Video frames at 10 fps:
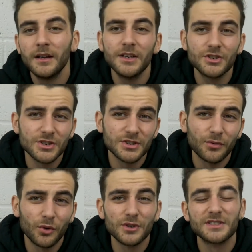It just
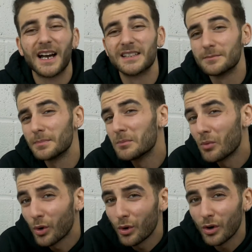of course adds a bit
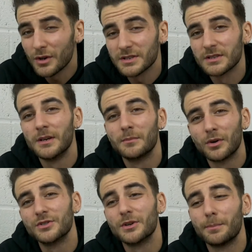more cost
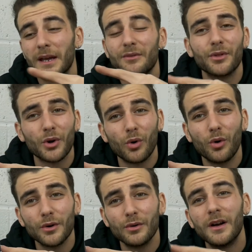because you're paying for the
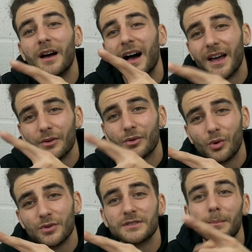coil and of
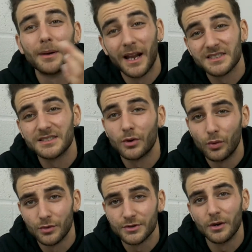course the plastic
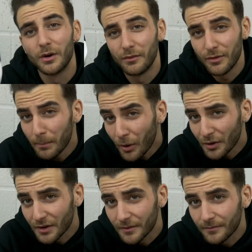also of the
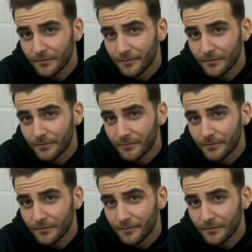pod.